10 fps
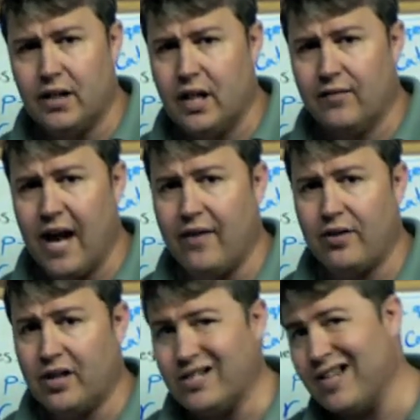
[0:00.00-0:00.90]
If Kathy
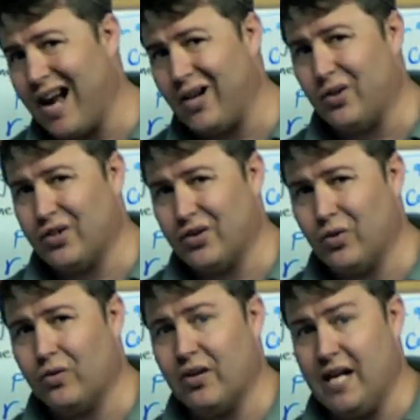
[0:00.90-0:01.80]
does not go to the
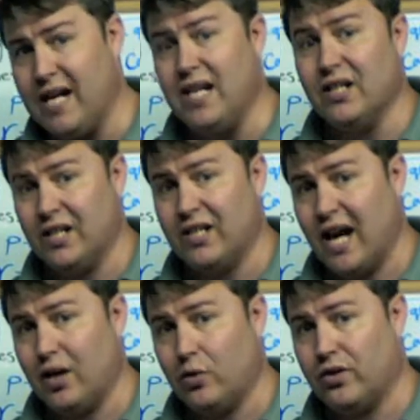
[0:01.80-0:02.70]
store, then Ian does
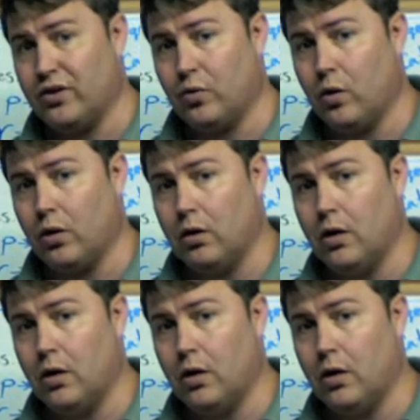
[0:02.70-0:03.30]
not go to the store.